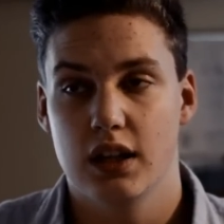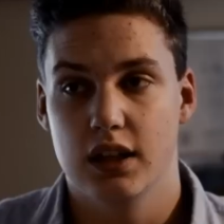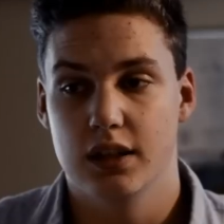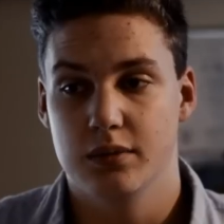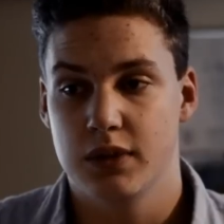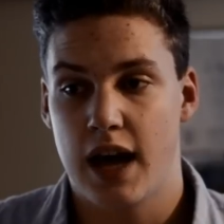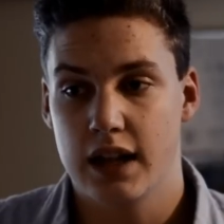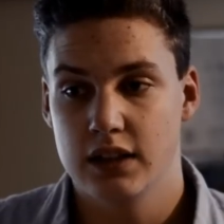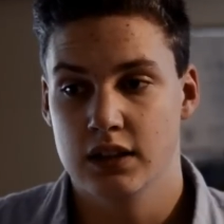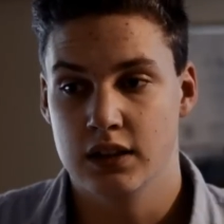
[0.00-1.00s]
Uh,
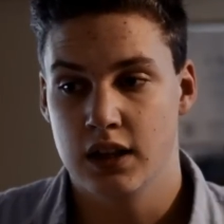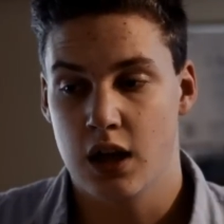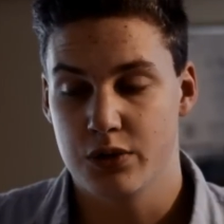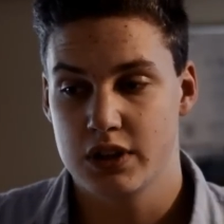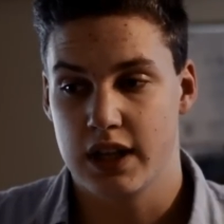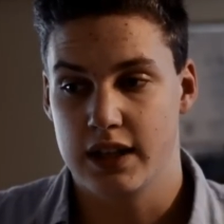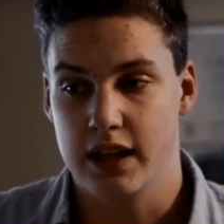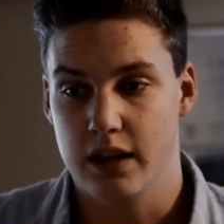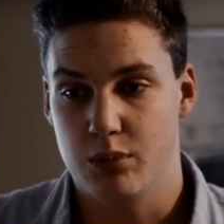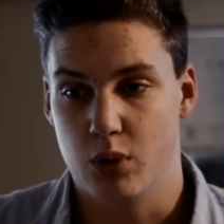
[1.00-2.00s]
gotten, I was
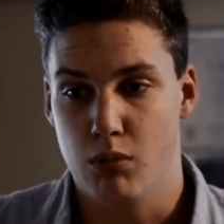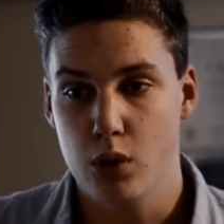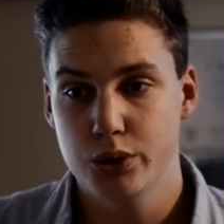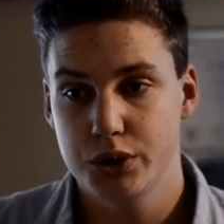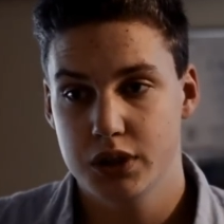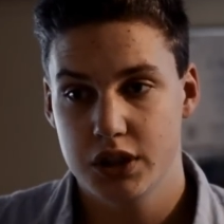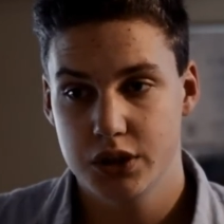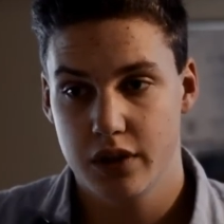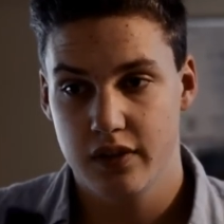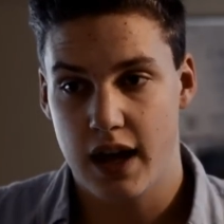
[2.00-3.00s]
getting the promotion I
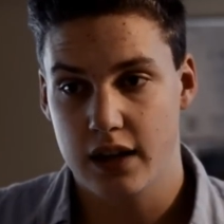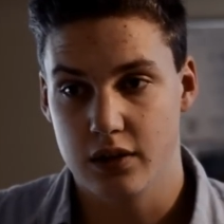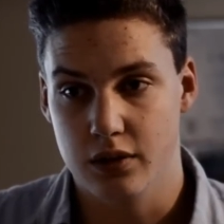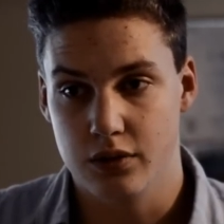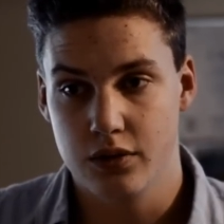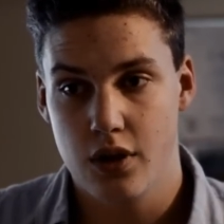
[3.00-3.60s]
should have gotten